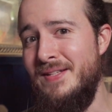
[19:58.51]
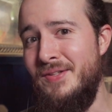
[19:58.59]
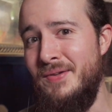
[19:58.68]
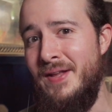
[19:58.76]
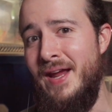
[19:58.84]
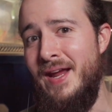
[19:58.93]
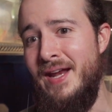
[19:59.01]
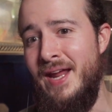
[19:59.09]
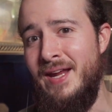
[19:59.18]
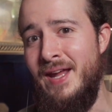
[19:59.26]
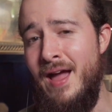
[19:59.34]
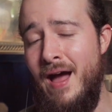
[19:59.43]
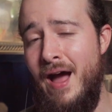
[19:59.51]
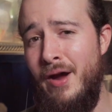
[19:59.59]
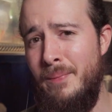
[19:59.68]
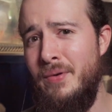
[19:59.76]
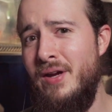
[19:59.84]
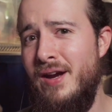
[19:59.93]
entertaining. I
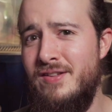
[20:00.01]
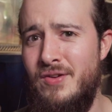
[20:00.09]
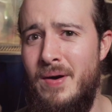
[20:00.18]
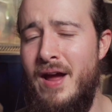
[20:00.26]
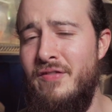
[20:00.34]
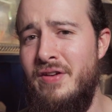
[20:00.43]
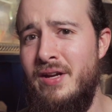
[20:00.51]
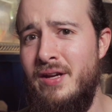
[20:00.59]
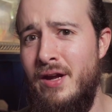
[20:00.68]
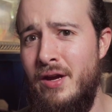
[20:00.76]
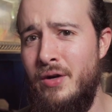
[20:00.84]
hope you guys are having a